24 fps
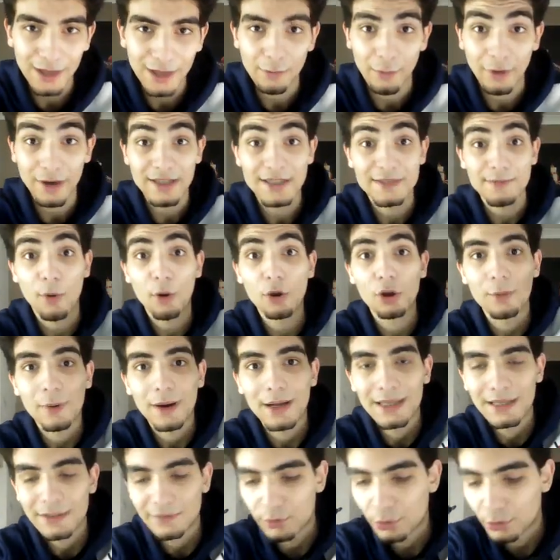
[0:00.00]
where he spoke about the
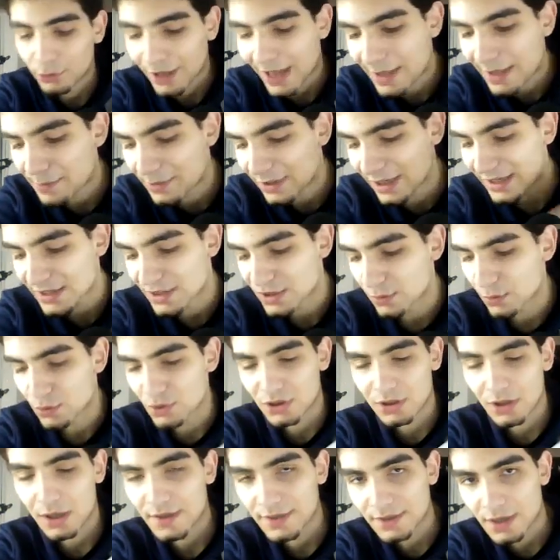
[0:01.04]
Liverpool game, but then towards the
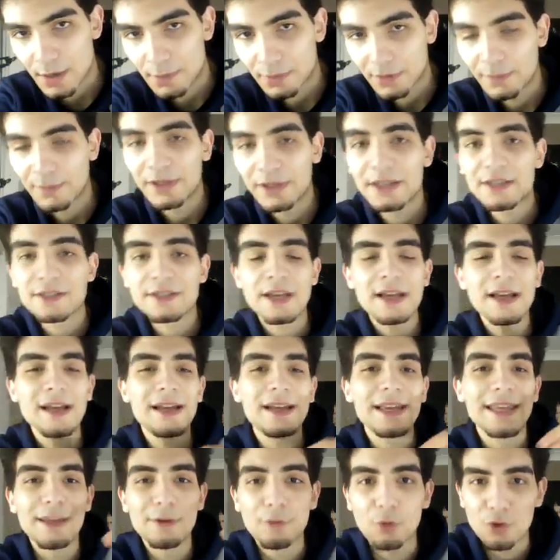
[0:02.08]
last couple of minutes
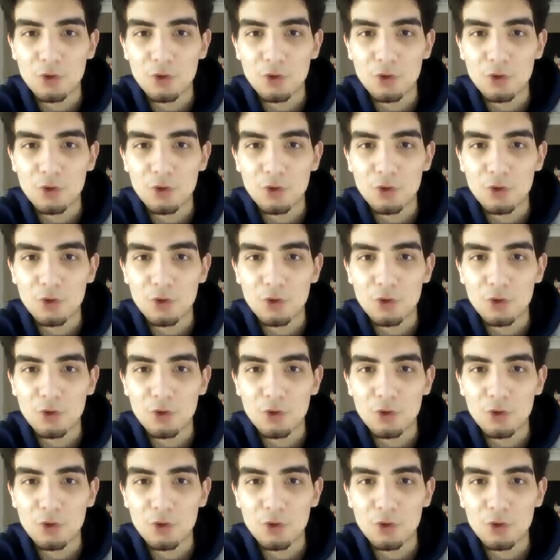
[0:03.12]
he was